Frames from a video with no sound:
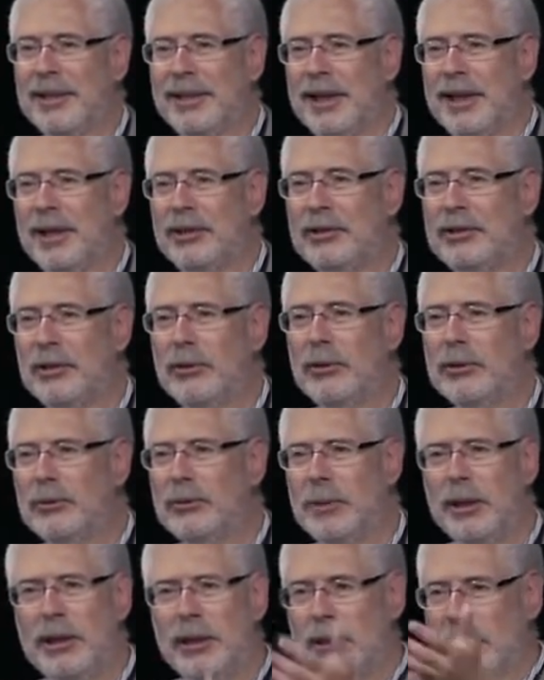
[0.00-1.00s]
And so it's
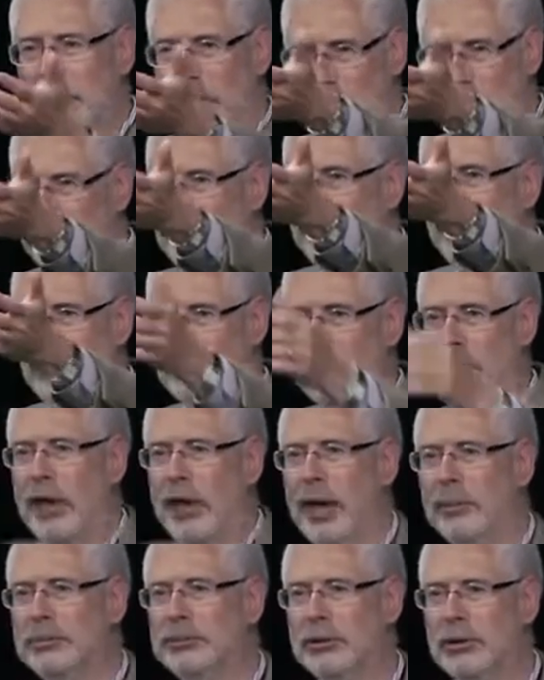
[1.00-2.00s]
me and a bunch of venture
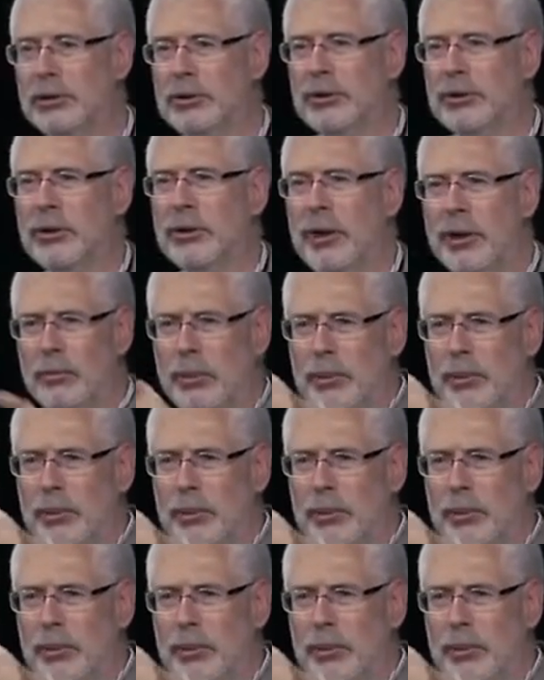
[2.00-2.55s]
capitalists. And